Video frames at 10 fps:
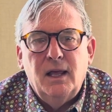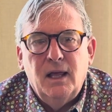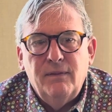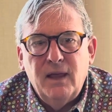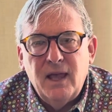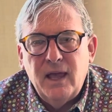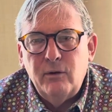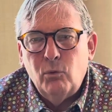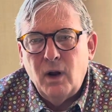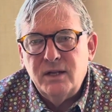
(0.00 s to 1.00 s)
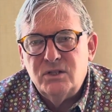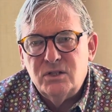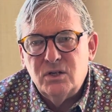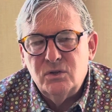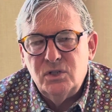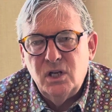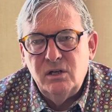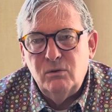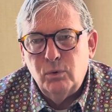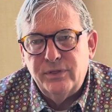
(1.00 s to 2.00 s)
and they had rights
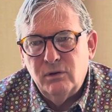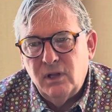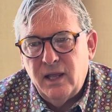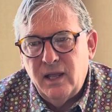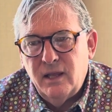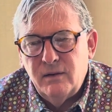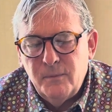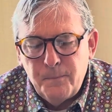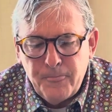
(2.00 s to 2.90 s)
associated with their land.